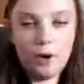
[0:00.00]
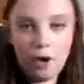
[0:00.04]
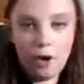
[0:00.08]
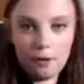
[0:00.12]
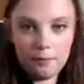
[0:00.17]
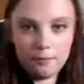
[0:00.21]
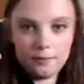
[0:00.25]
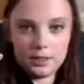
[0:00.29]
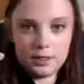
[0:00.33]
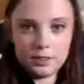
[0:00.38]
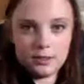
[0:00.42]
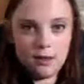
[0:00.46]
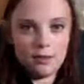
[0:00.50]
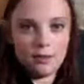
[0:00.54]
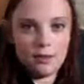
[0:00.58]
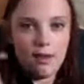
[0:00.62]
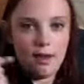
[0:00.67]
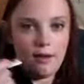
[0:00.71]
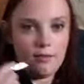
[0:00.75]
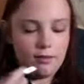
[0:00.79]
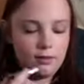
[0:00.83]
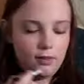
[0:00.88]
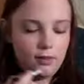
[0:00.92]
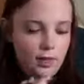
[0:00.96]
balm, but does
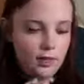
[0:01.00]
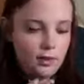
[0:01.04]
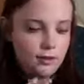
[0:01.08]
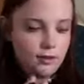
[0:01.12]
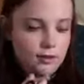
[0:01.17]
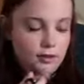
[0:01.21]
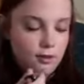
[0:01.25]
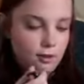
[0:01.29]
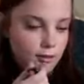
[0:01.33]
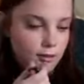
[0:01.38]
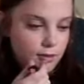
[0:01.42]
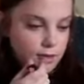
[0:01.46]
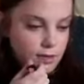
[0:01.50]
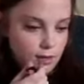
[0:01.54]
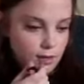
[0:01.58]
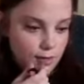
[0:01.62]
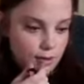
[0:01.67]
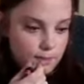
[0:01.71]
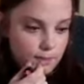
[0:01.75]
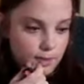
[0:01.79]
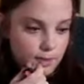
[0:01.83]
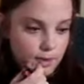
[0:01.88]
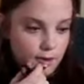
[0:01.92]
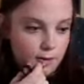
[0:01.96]
have like a silky
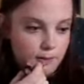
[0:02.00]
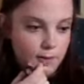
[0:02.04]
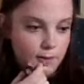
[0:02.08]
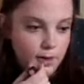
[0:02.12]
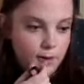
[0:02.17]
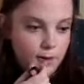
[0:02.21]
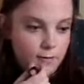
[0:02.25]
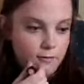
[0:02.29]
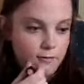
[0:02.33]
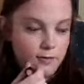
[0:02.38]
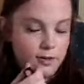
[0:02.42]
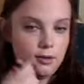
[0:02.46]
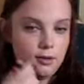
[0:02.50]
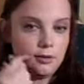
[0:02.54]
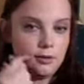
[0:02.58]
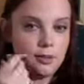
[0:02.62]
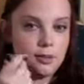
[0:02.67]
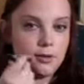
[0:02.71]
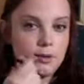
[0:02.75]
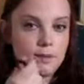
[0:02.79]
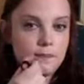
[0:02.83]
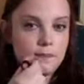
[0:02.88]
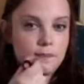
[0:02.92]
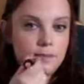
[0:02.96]
lip balm like feel
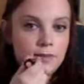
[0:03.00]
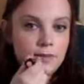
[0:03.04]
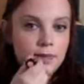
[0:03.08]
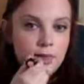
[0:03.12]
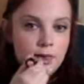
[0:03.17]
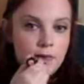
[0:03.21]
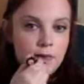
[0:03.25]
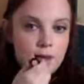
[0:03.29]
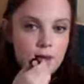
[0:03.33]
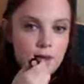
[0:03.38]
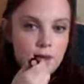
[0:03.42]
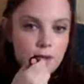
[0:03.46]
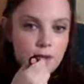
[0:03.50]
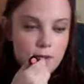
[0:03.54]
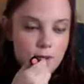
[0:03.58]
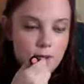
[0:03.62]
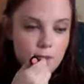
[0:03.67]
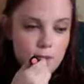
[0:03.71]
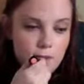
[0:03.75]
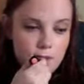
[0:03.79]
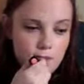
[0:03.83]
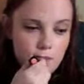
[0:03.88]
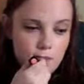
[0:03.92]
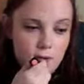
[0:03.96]
to it.
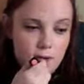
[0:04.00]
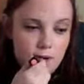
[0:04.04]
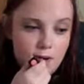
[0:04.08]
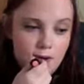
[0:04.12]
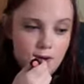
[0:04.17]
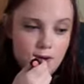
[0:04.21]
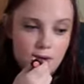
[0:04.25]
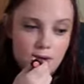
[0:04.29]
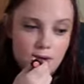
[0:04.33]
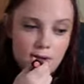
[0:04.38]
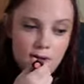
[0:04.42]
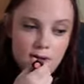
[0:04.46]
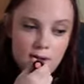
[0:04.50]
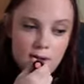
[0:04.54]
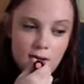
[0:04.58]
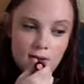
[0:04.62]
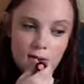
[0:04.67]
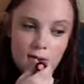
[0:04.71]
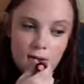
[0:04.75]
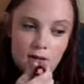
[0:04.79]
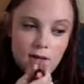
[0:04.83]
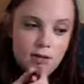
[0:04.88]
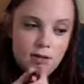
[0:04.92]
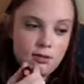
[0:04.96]
So I'm gonna
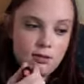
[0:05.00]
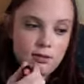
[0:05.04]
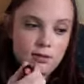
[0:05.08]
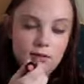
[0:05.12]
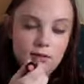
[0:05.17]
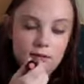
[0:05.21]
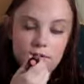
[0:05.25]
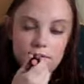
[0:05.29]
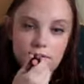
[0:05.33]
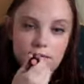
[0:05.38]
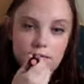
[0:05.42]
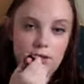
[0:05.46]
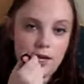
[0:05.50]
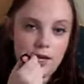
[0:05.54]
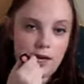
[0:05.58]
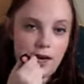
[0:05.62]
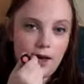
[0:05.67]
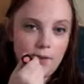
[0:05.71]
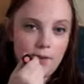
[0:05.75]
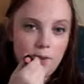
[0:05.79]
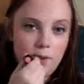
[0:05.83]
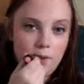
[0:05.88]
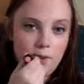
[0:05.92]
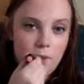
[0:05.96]

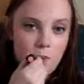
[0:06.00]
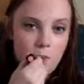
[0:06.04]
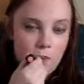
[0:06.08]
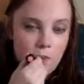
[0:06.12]
dab